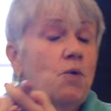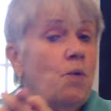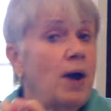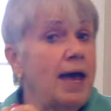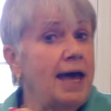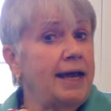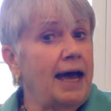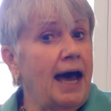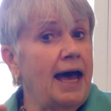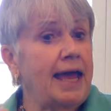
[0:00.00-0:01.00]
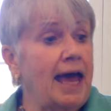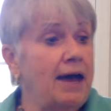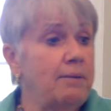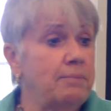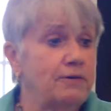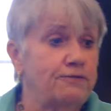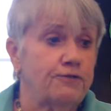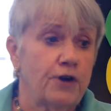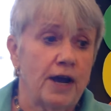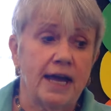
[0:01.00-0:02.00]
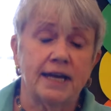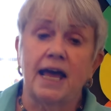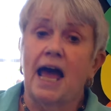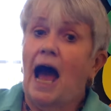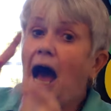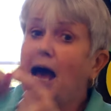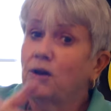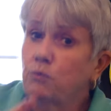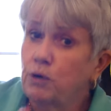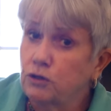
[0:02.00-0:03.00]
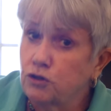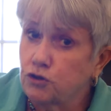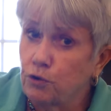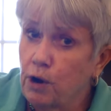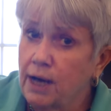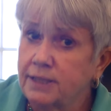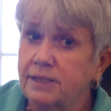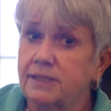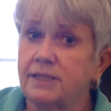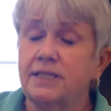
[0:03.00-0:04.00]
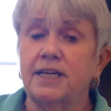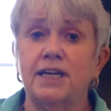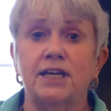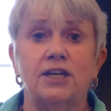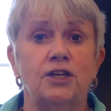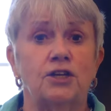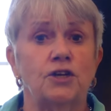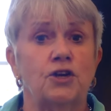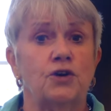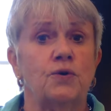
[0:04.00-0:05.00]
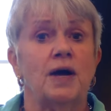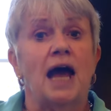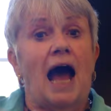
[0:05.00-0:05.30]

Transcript: When I am afraid, I will trust in you.